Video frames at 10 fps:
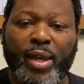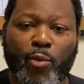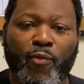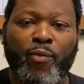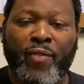they
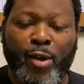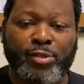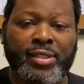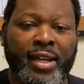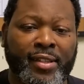
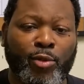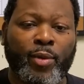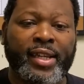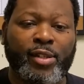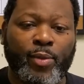found other
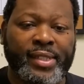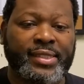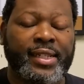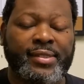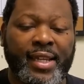way to
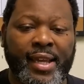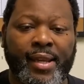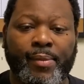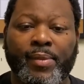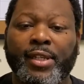waste their time.